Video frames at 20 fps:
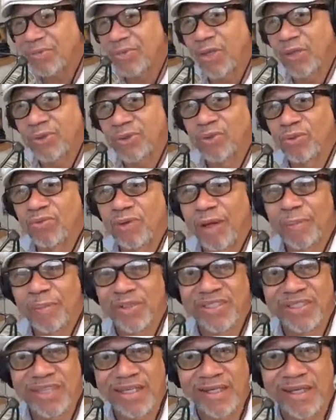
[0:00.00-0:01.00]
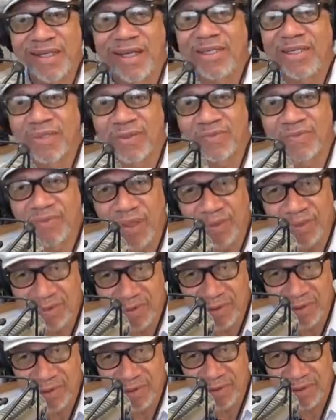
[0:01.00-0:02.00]
those who represent us
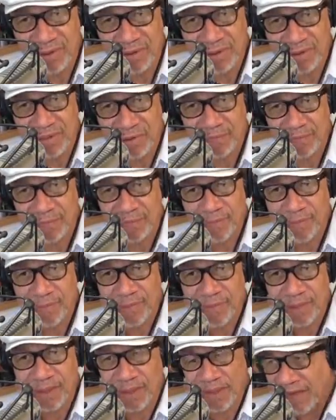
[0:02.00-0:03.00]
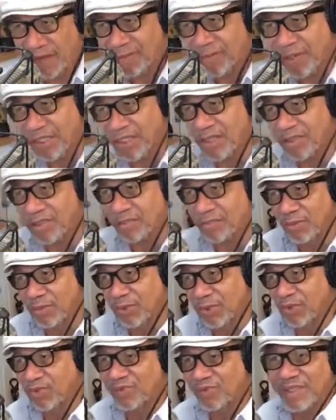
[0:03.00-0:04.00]
vote. Government doesn't
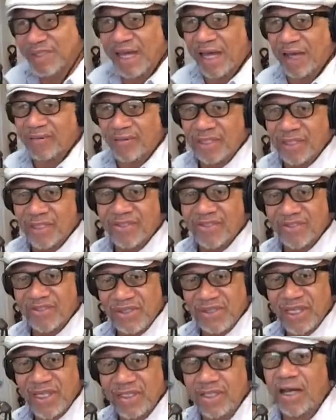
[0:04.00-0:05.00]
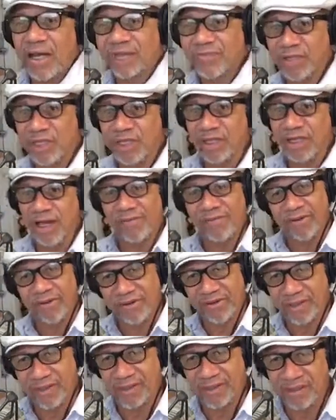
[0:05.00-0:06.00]
move without the consent of the
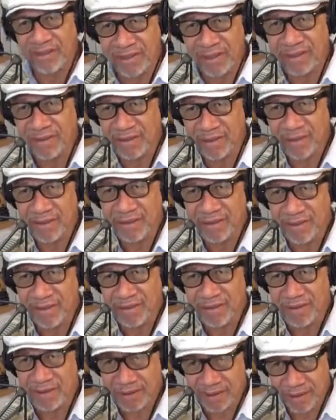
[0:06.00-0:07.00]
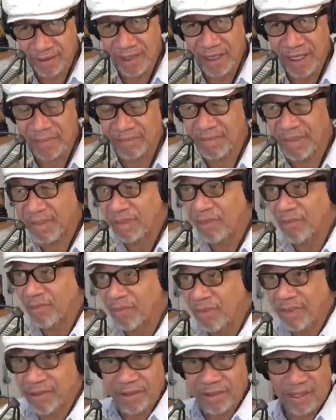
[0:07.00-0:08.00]
governed. You got me?
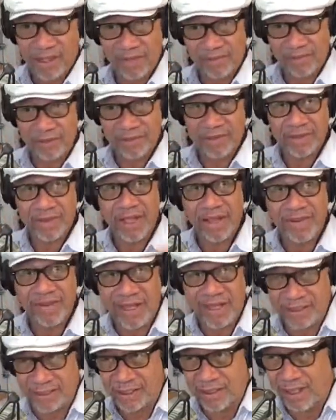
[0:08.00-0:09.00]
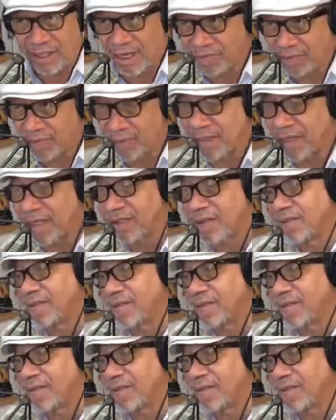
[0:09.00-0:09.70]
We are the governed, and that's the government.